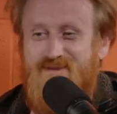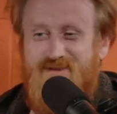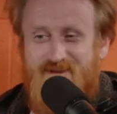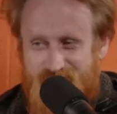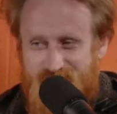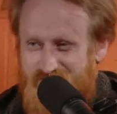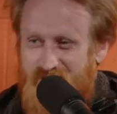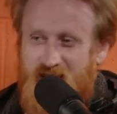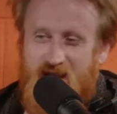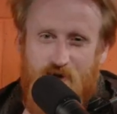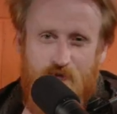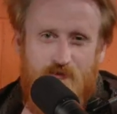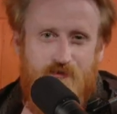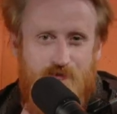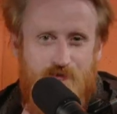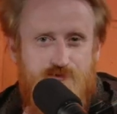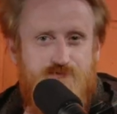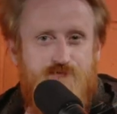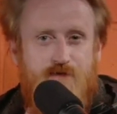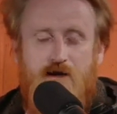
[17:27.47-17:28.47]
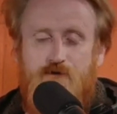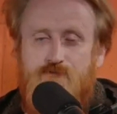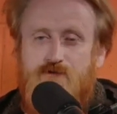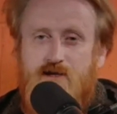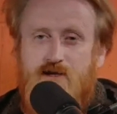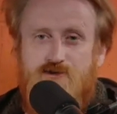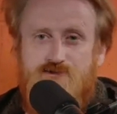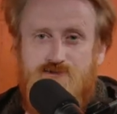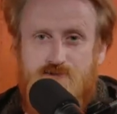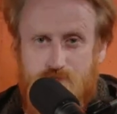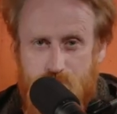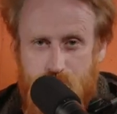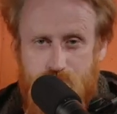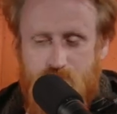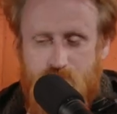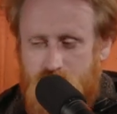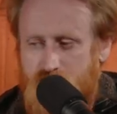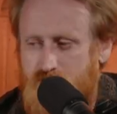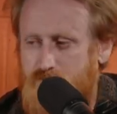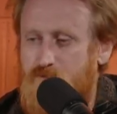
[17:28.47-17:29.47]
the Heritage Foundation. Look
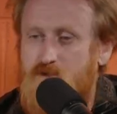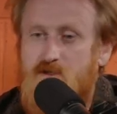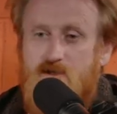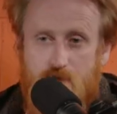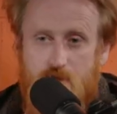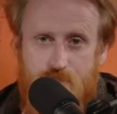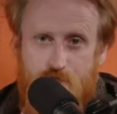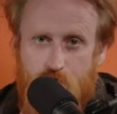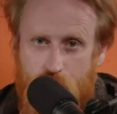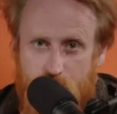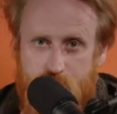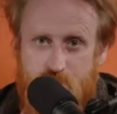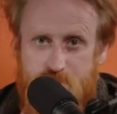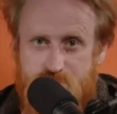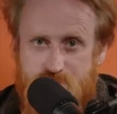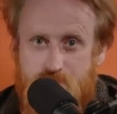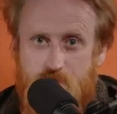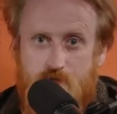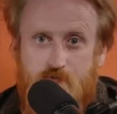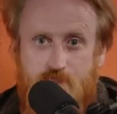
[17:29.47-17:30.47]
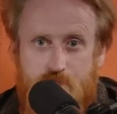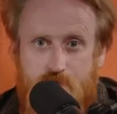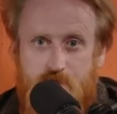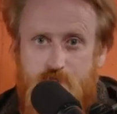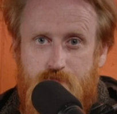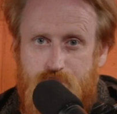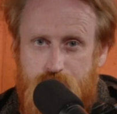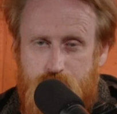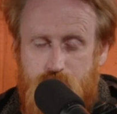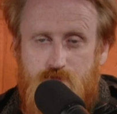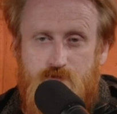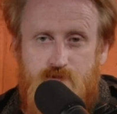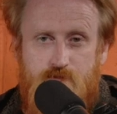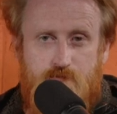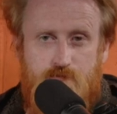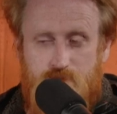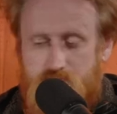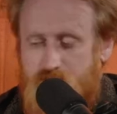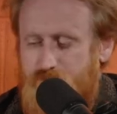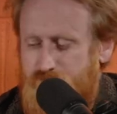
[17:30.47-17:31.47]
it up. If you're a conservative or a li-
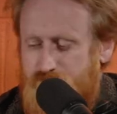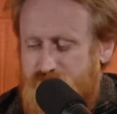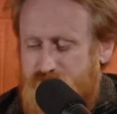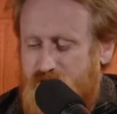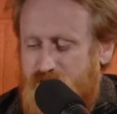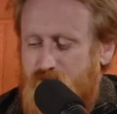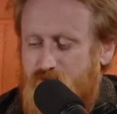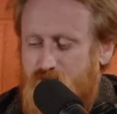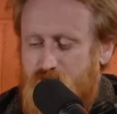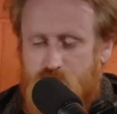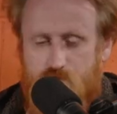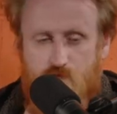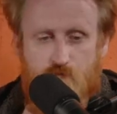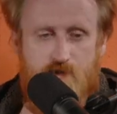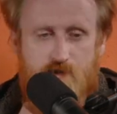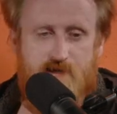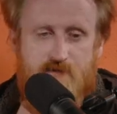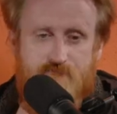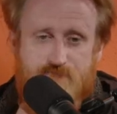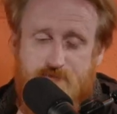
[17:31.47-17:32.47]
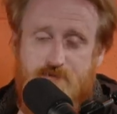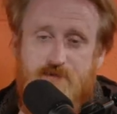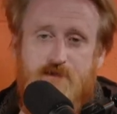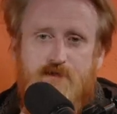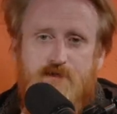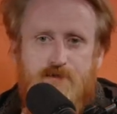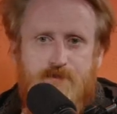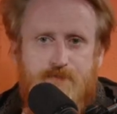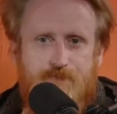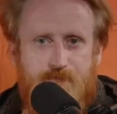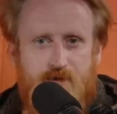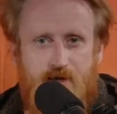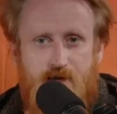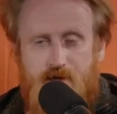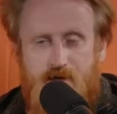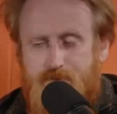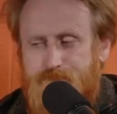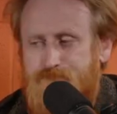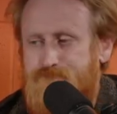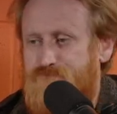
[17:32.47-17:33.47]
libertarian or whatever,
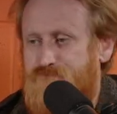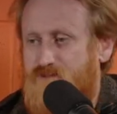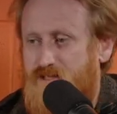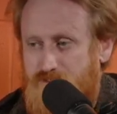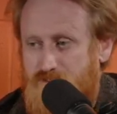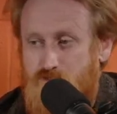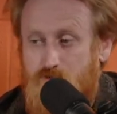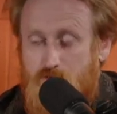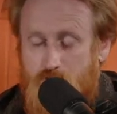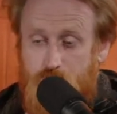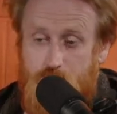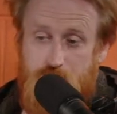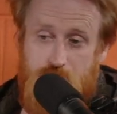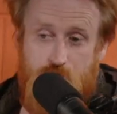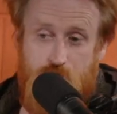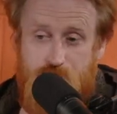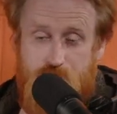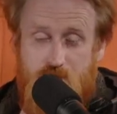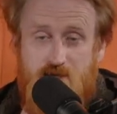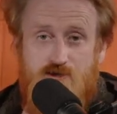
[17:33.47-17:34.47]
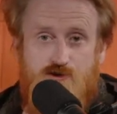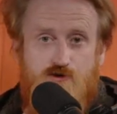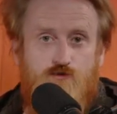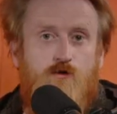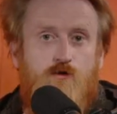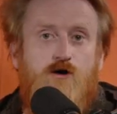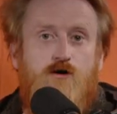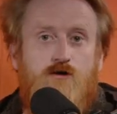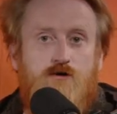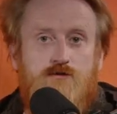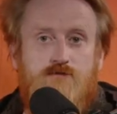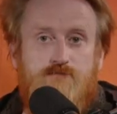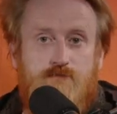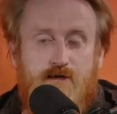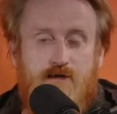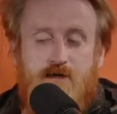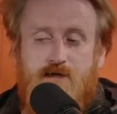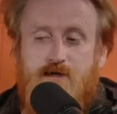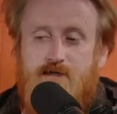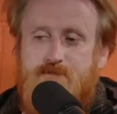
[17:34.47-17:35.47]
um, and you or you think you are,
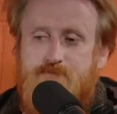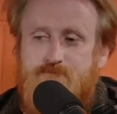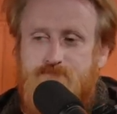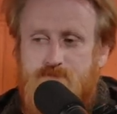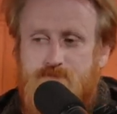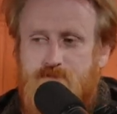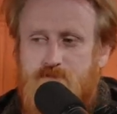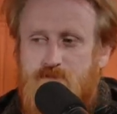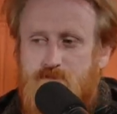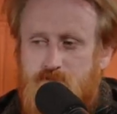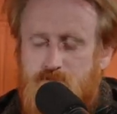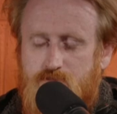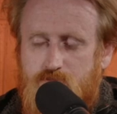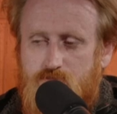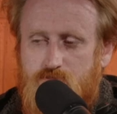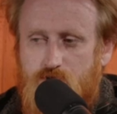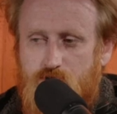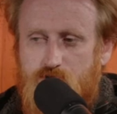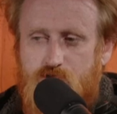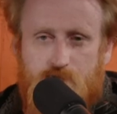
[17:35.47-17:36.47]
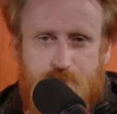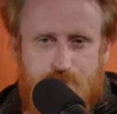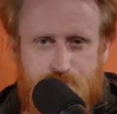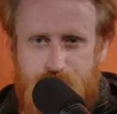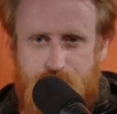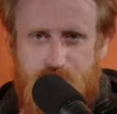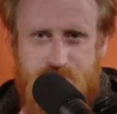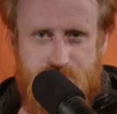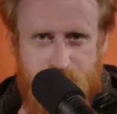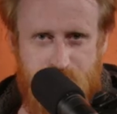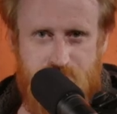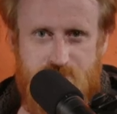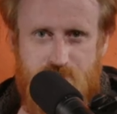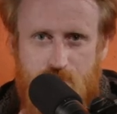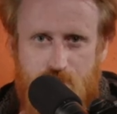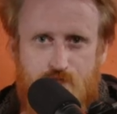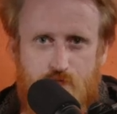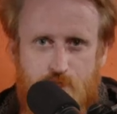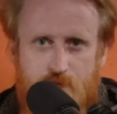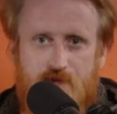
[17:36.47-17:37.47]
uh, look up some
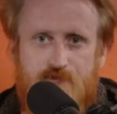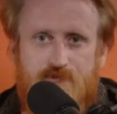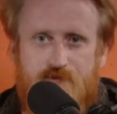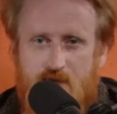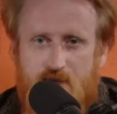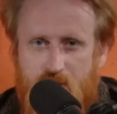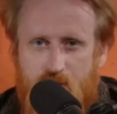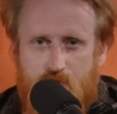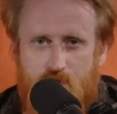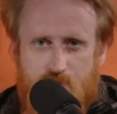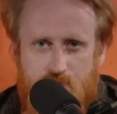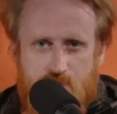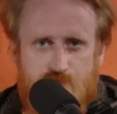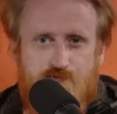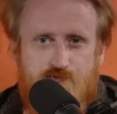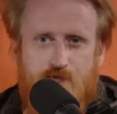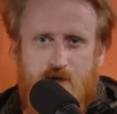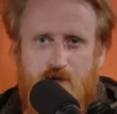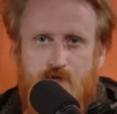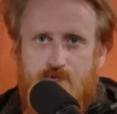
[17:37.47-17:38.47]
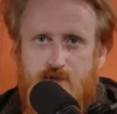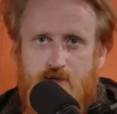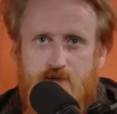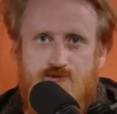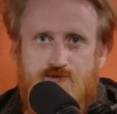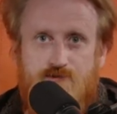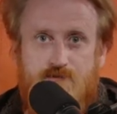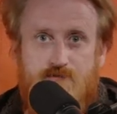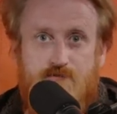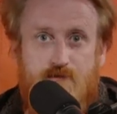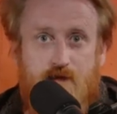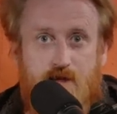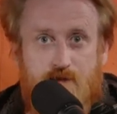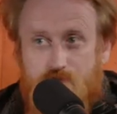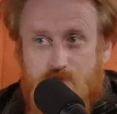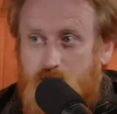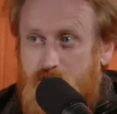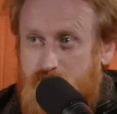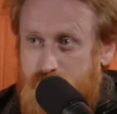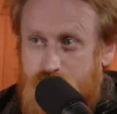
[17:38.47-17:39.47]
stuff about the Heritage Foundation
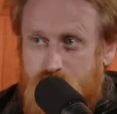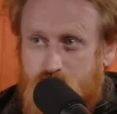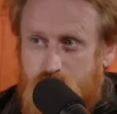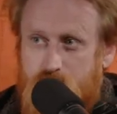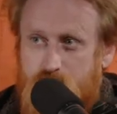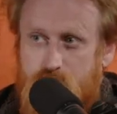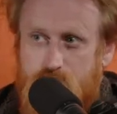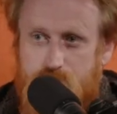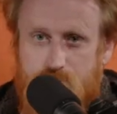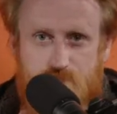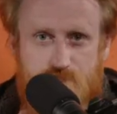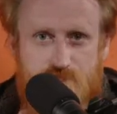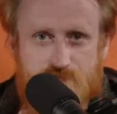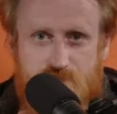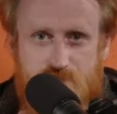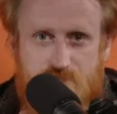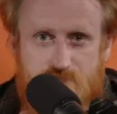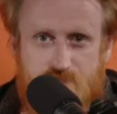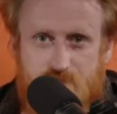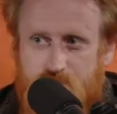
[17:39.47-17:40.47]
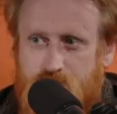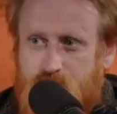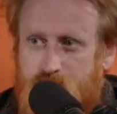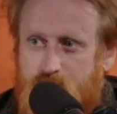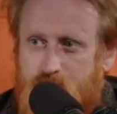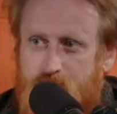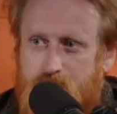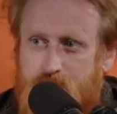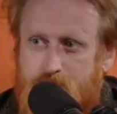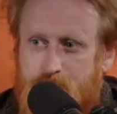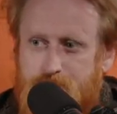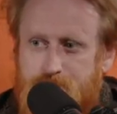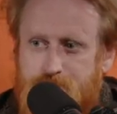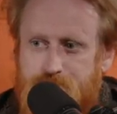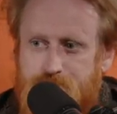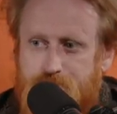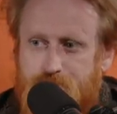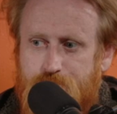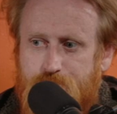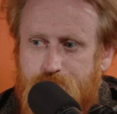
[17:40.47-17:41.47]
and and uh, just
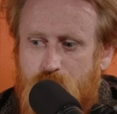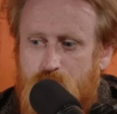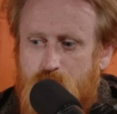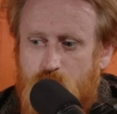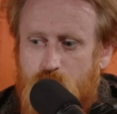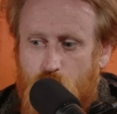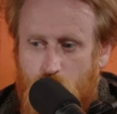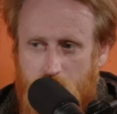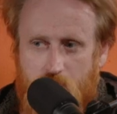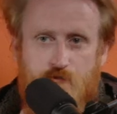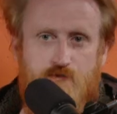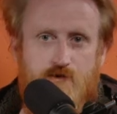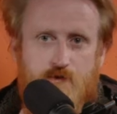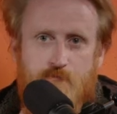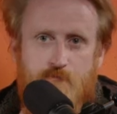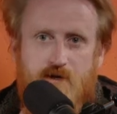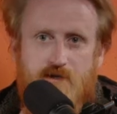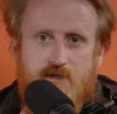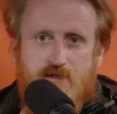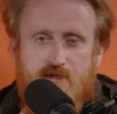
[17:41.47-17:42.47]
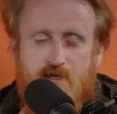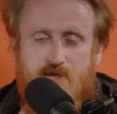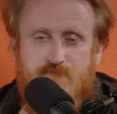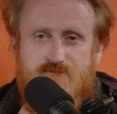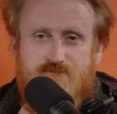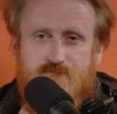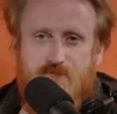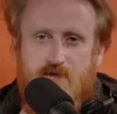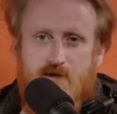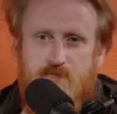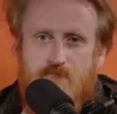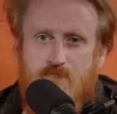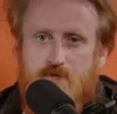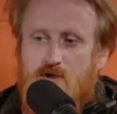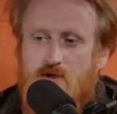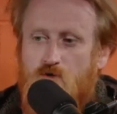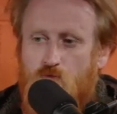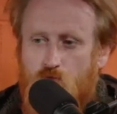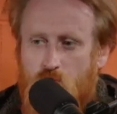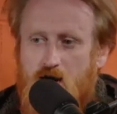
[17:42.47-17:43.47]
um, where their money comes from,
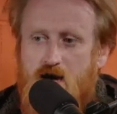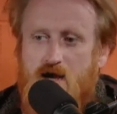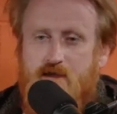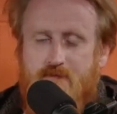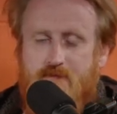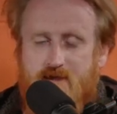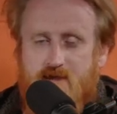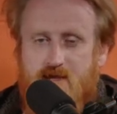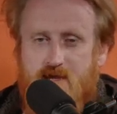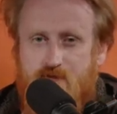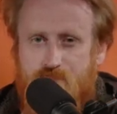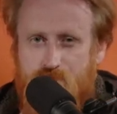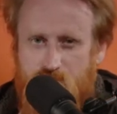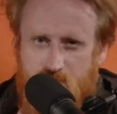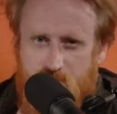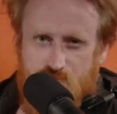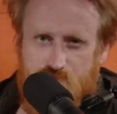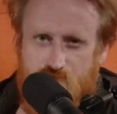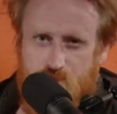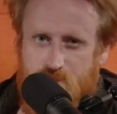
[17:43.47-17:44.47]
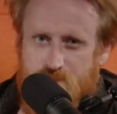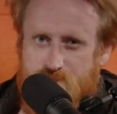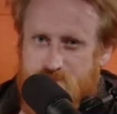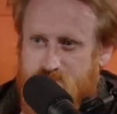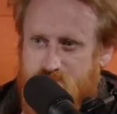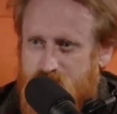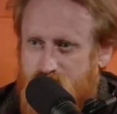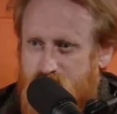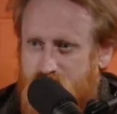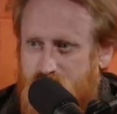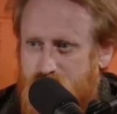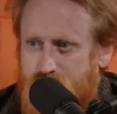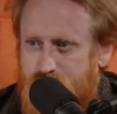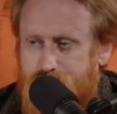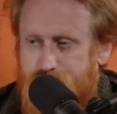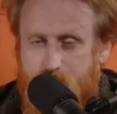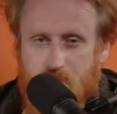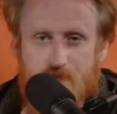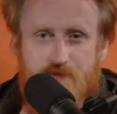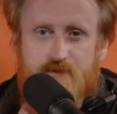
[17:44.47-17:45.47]
why they have an interest in
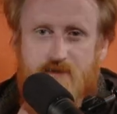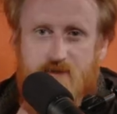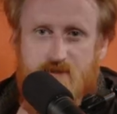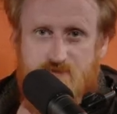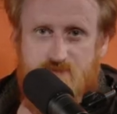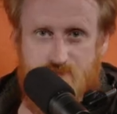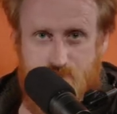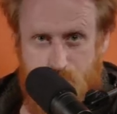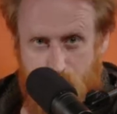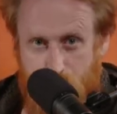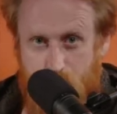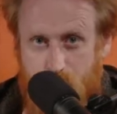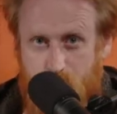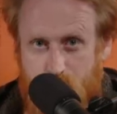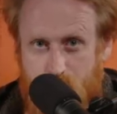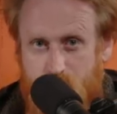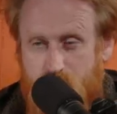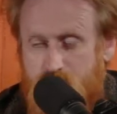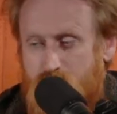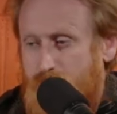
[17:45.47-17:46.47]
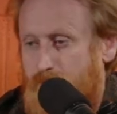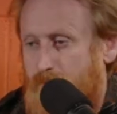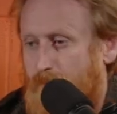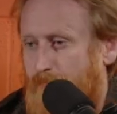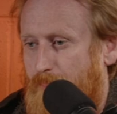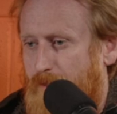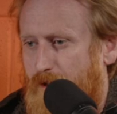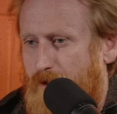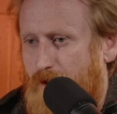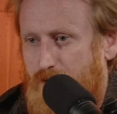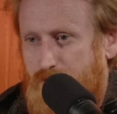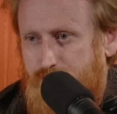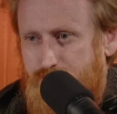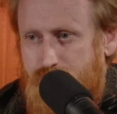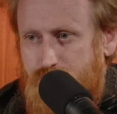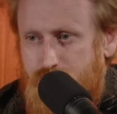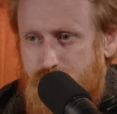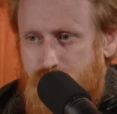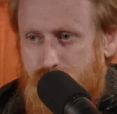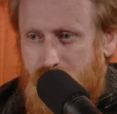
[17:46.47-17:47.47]
funding certain uh,
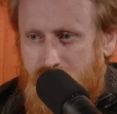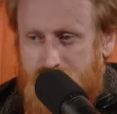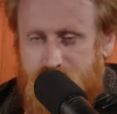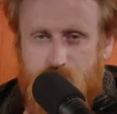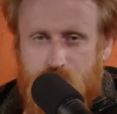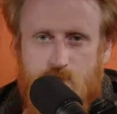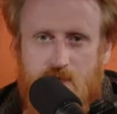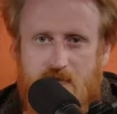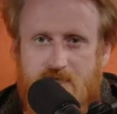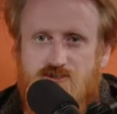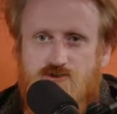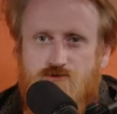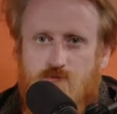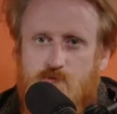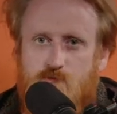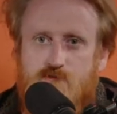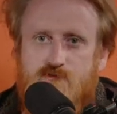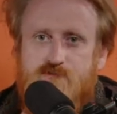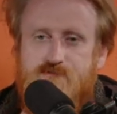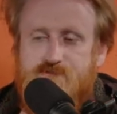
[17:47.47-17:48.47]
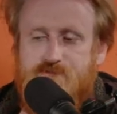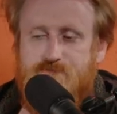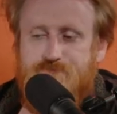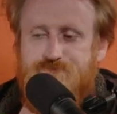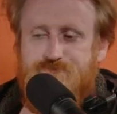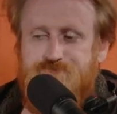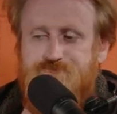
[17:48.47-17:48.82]
intellectuals.